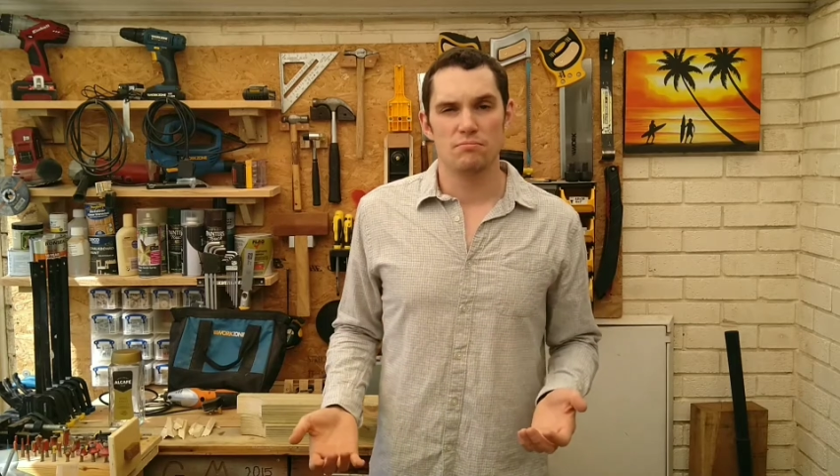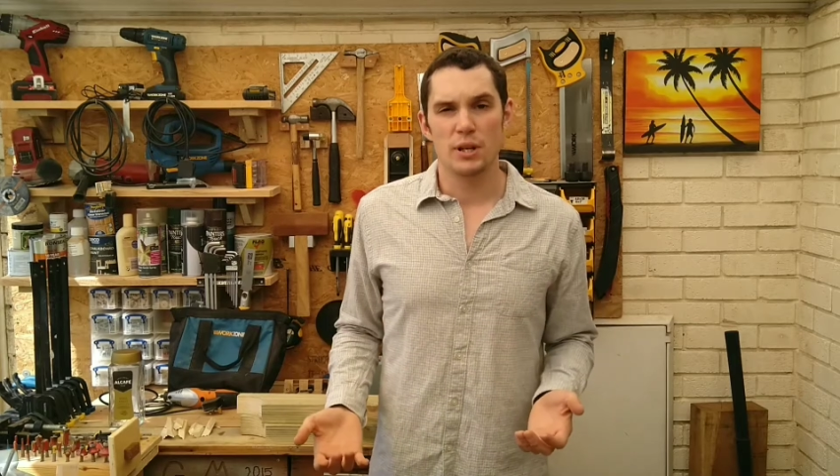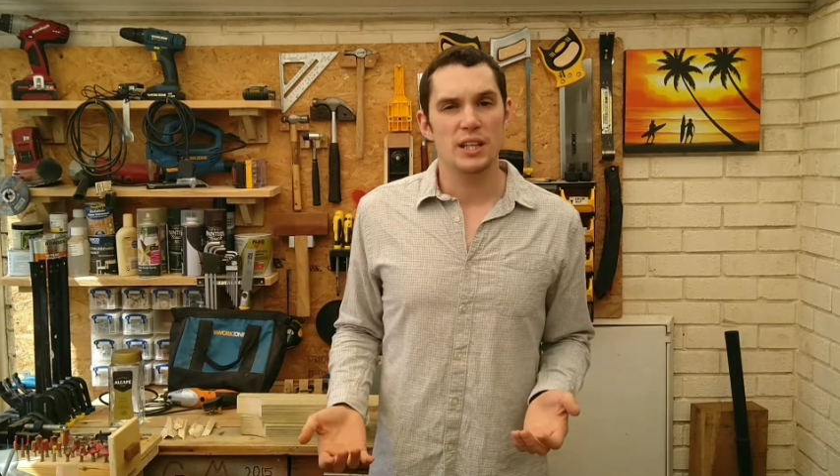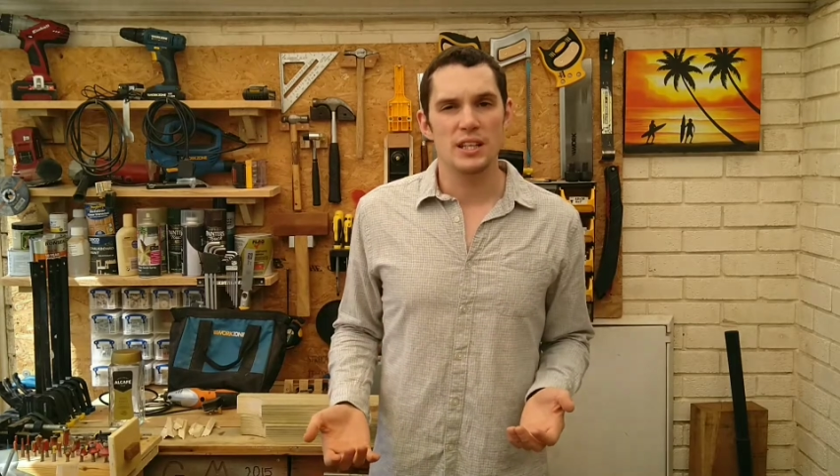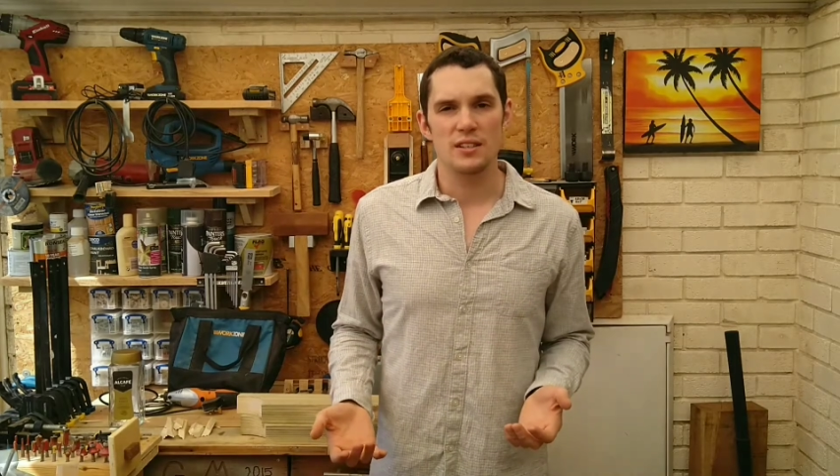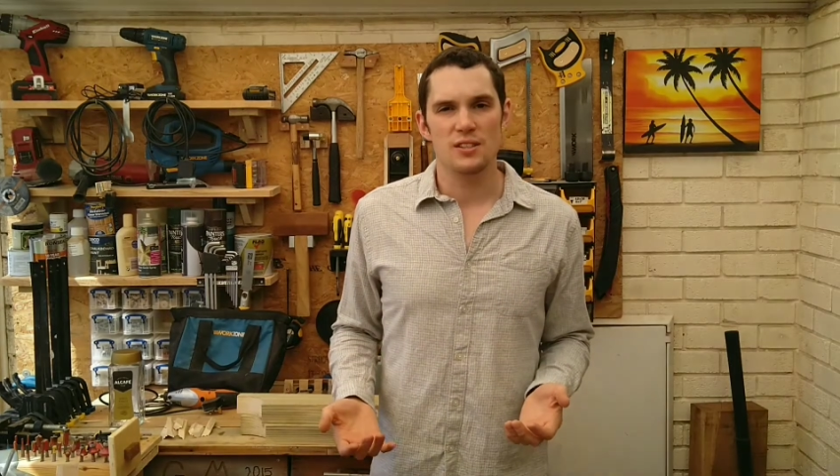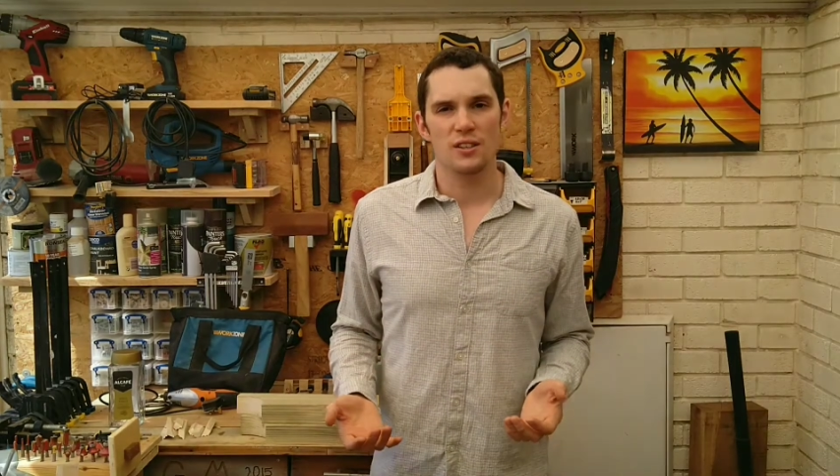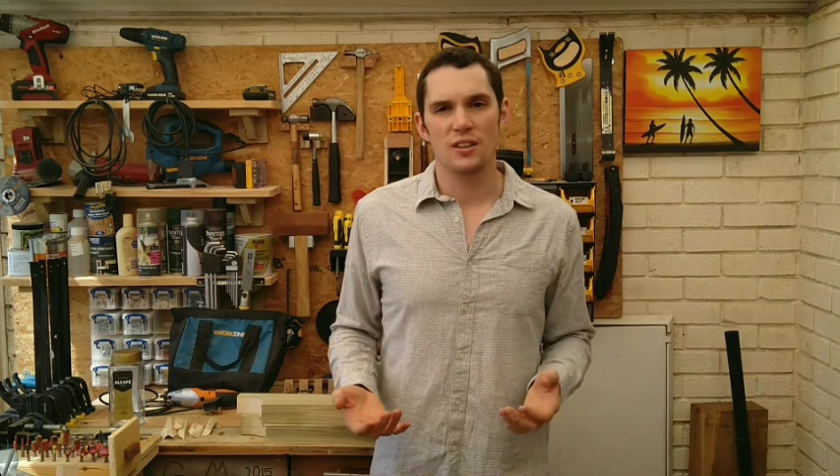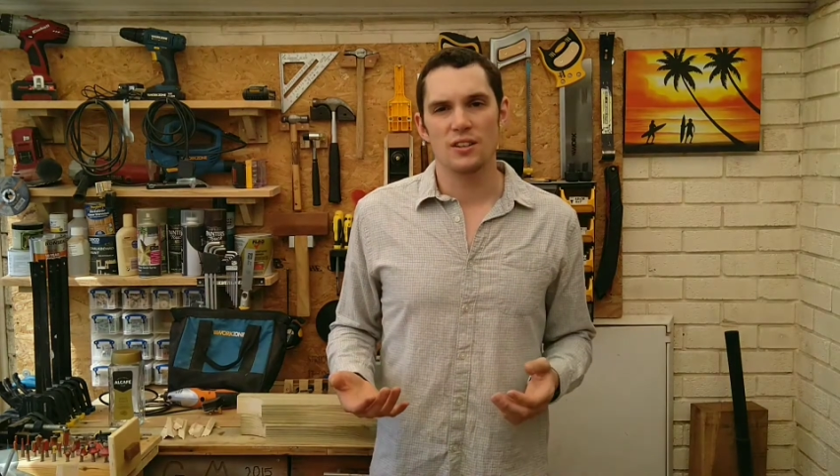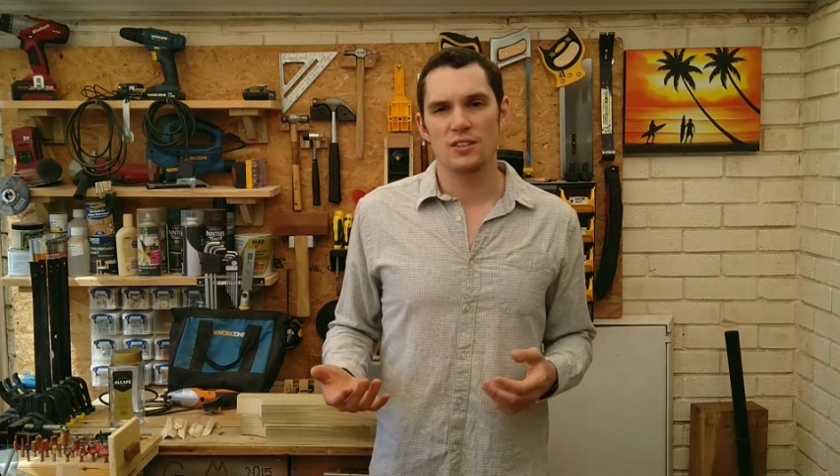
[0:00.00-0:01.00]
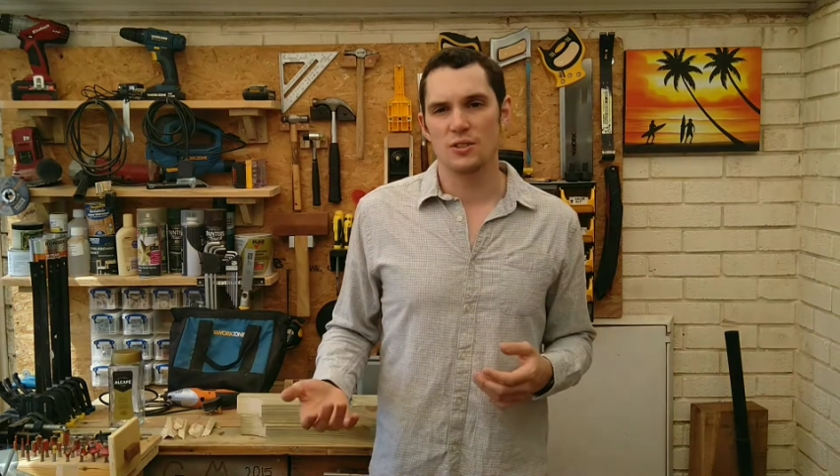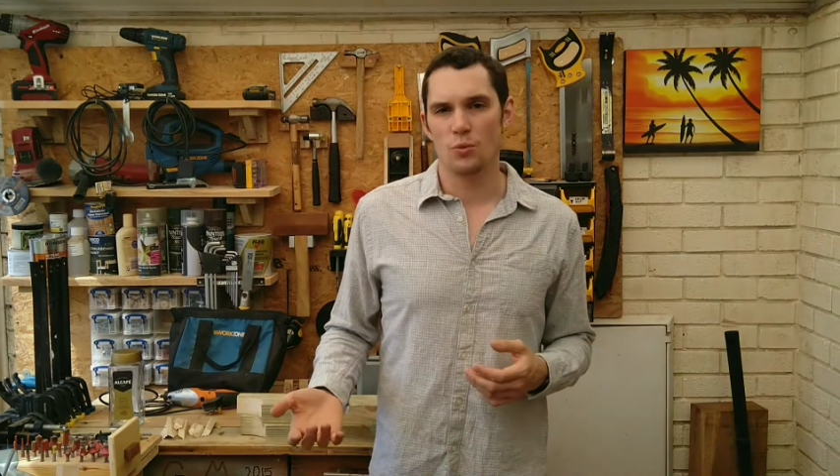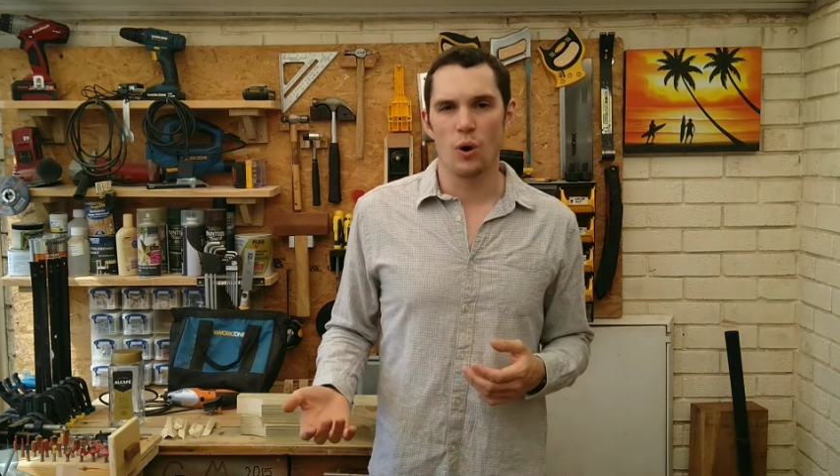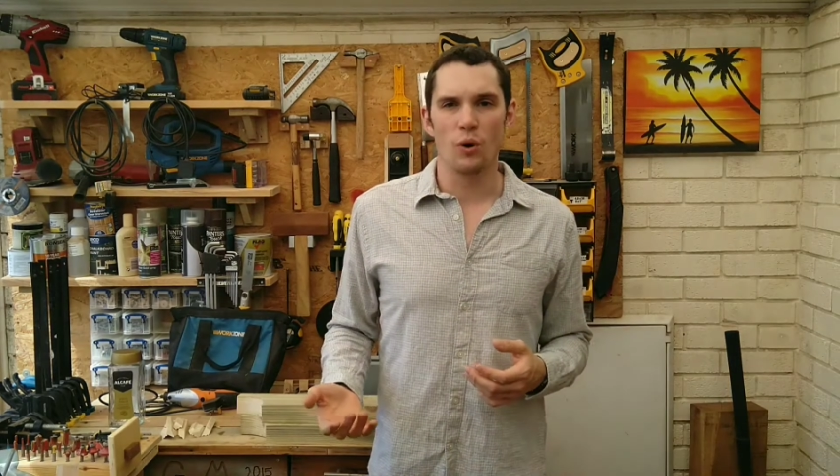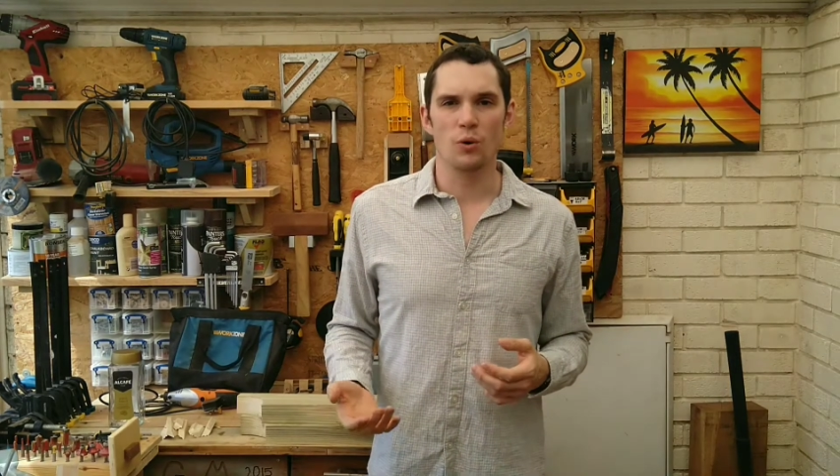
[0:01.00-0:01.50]
Makita,
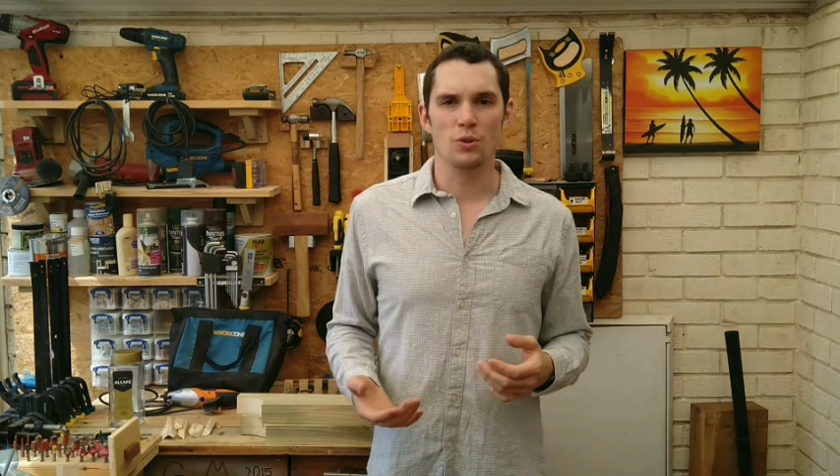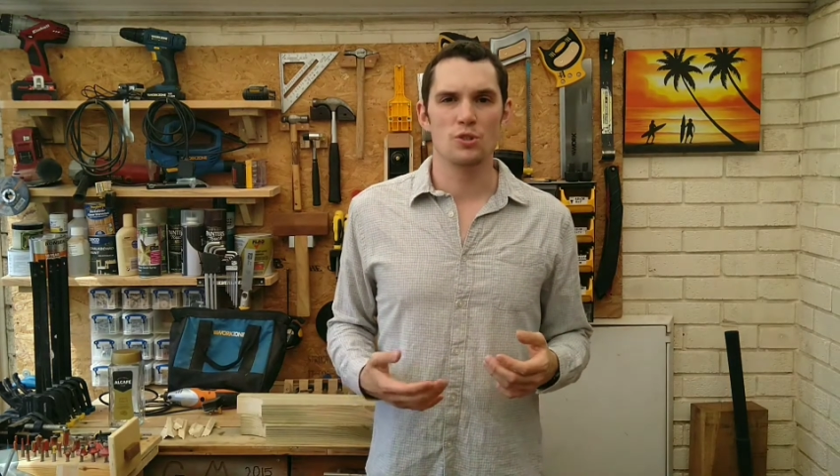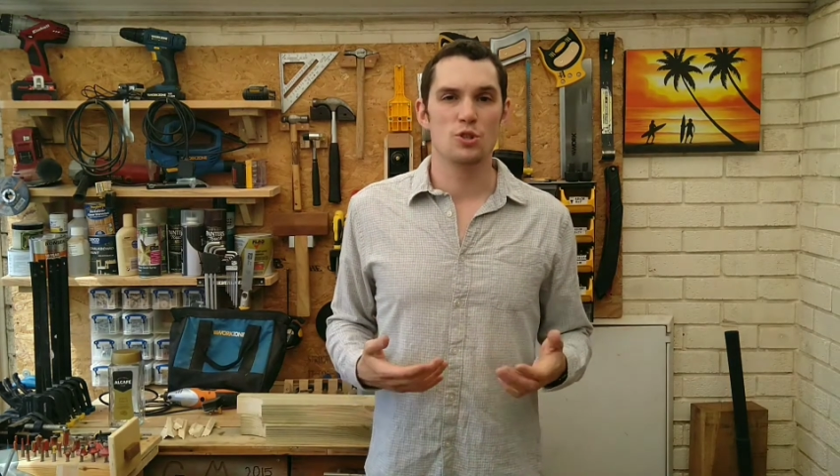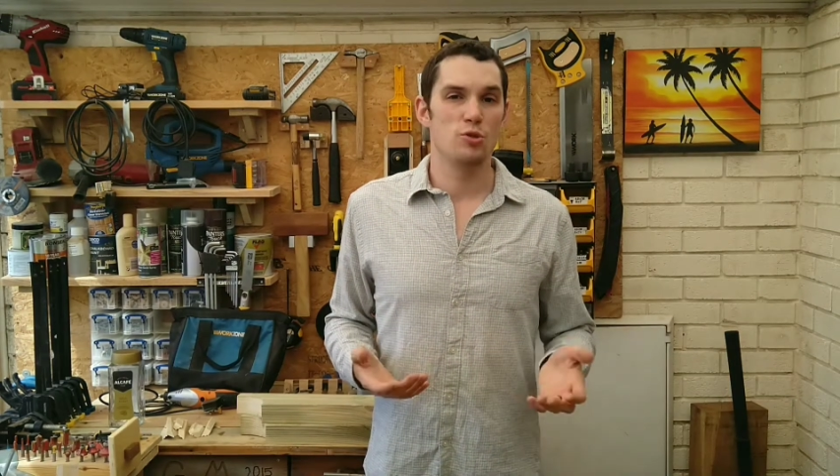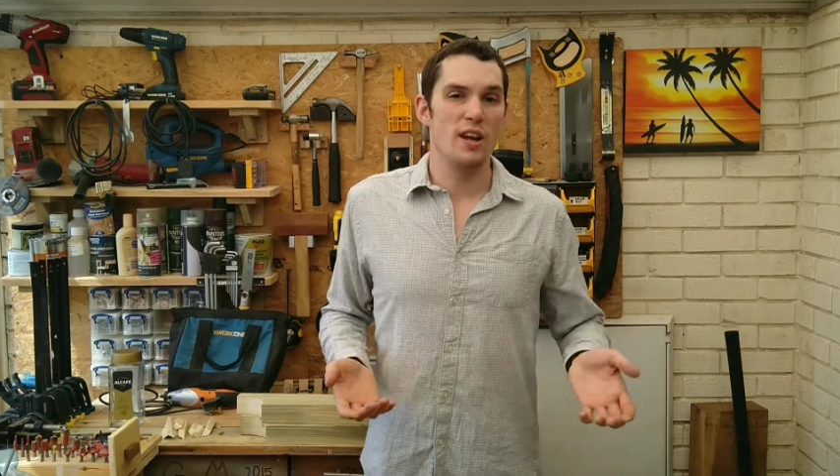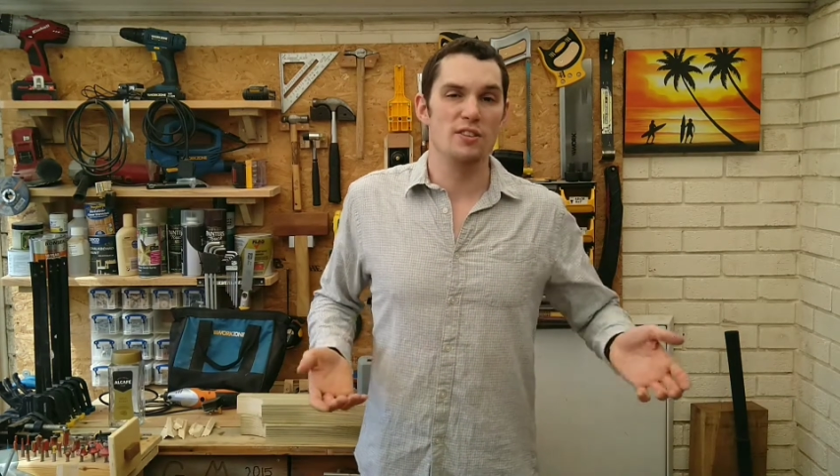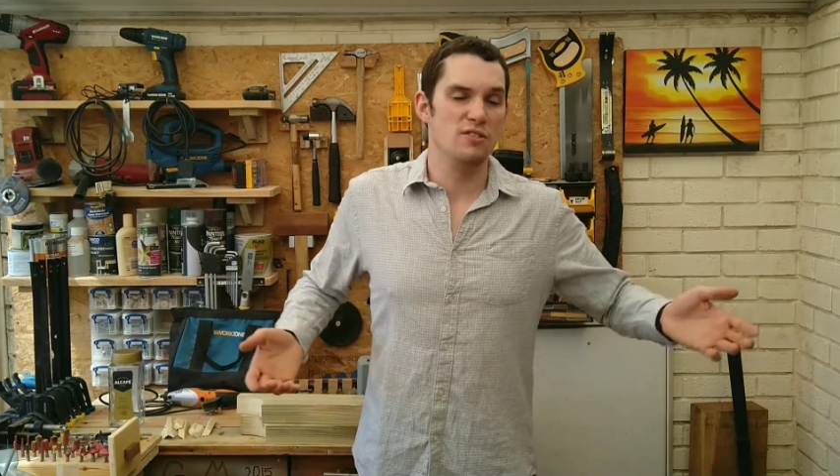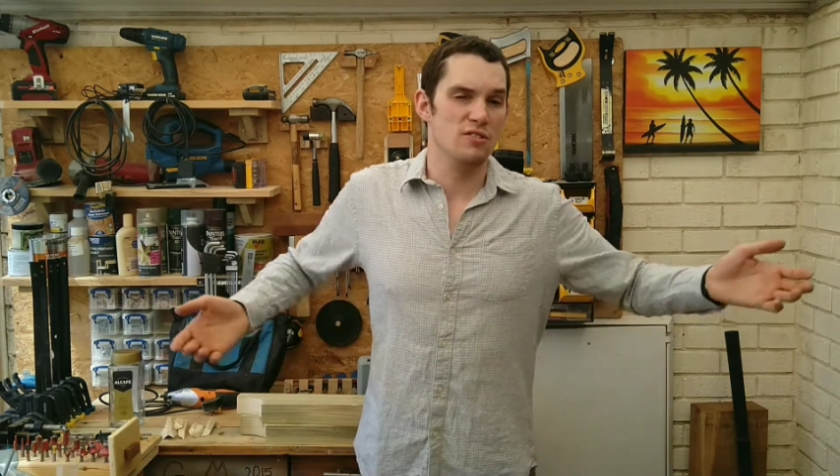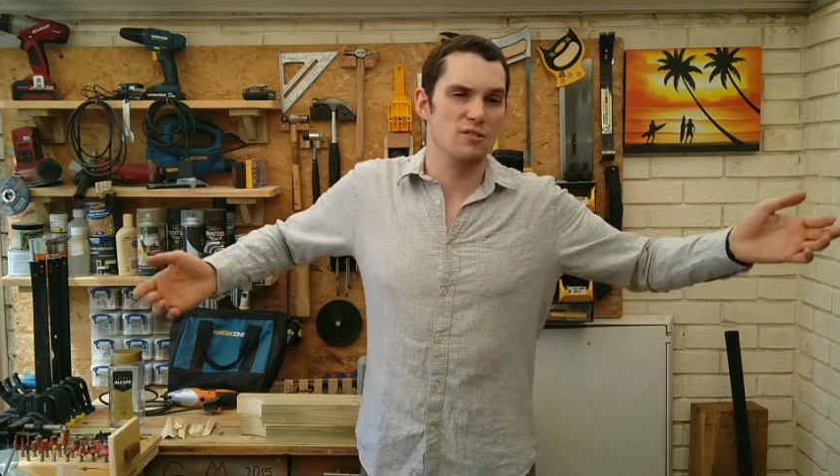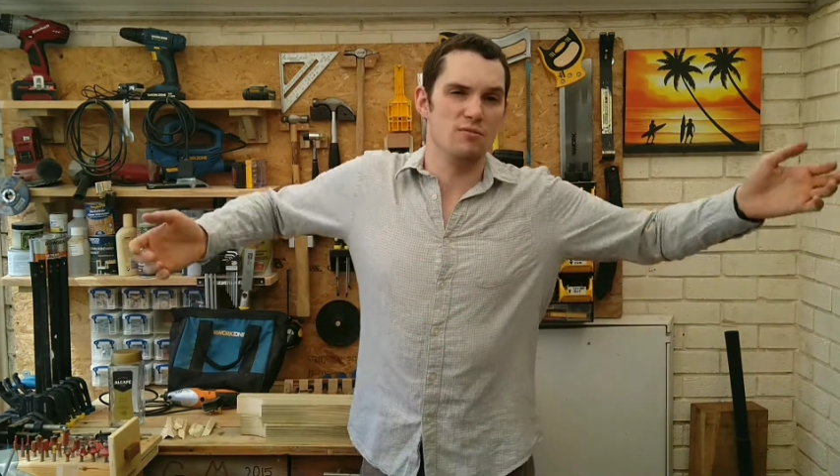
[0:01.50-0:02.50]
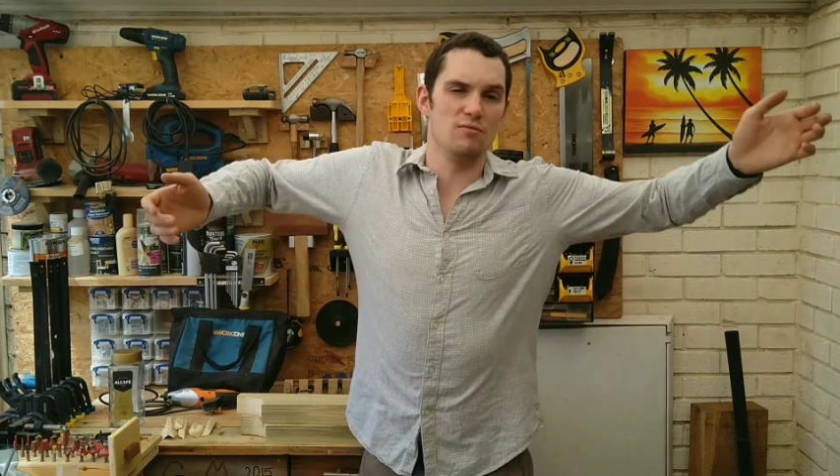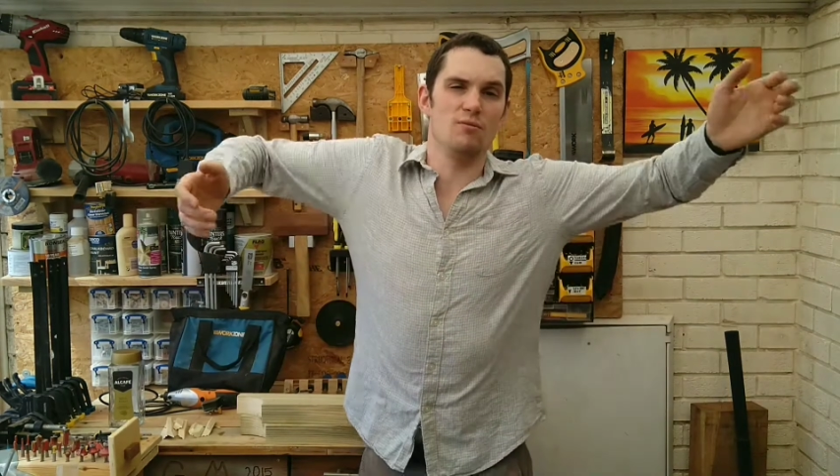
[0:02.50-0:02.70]
DeWalt, Trend